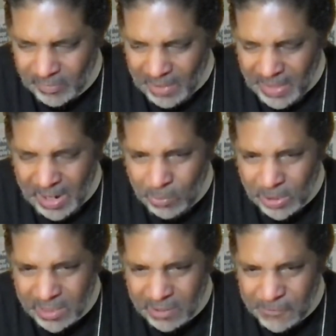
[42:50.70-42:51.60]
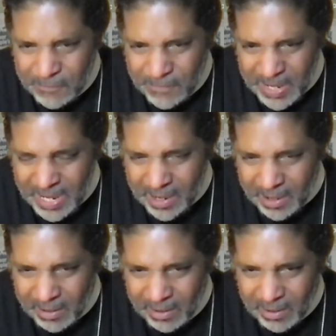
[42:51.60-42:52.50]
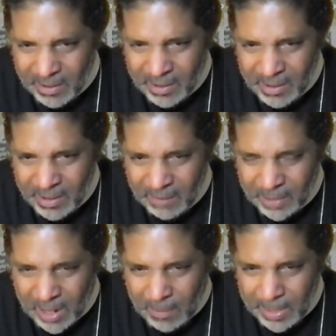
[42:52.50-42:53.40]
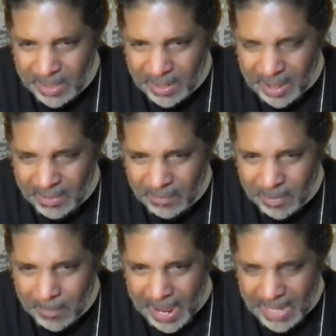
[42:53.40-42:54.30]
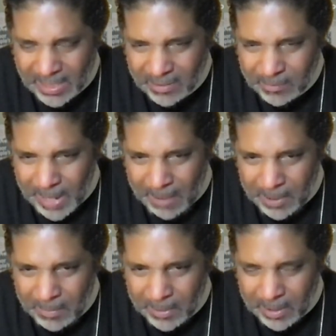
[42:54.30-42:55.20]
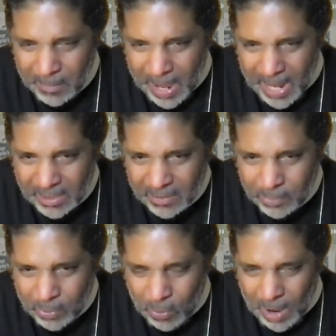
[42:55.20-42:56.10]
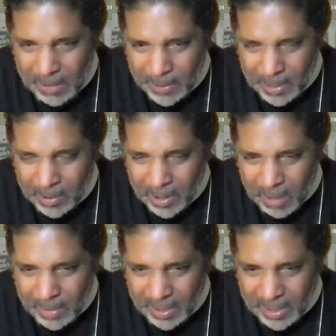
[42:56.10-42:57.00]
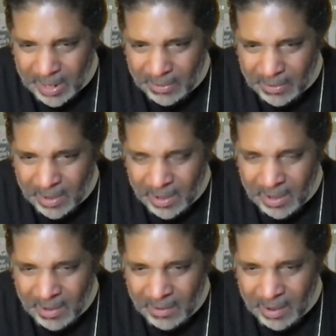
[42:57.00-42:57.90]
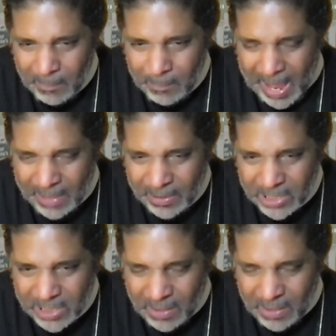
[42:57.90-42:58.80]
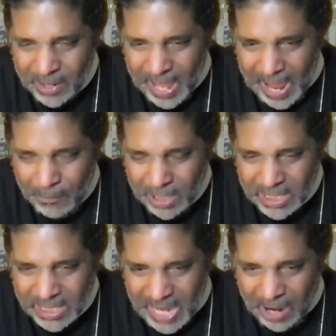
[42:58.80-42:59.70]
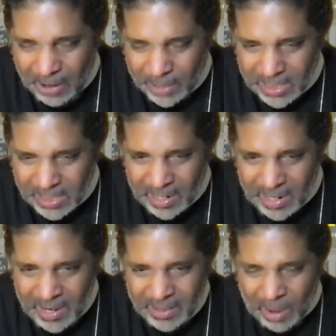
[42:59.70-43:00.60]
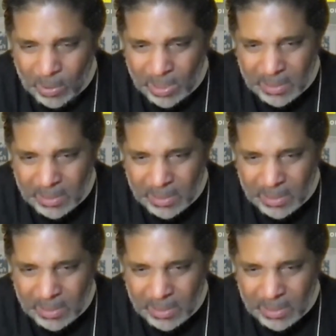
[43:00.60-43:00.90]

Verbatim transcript: that it was the fear of the coming together of the masses of black people and the masses of poor white people coming together by the Southern aristocracy that was the